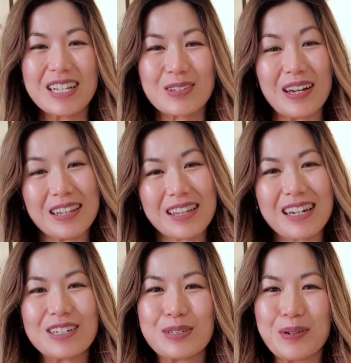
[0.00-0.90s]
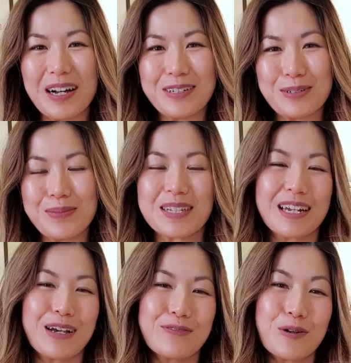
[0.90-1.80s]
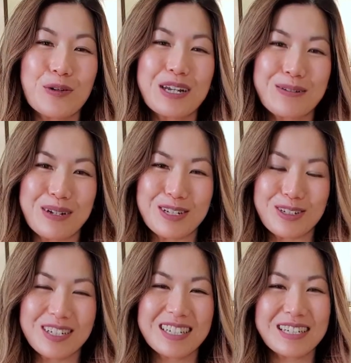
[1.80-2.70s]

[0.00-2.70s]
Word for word: So other than the two items that I've already mentioned,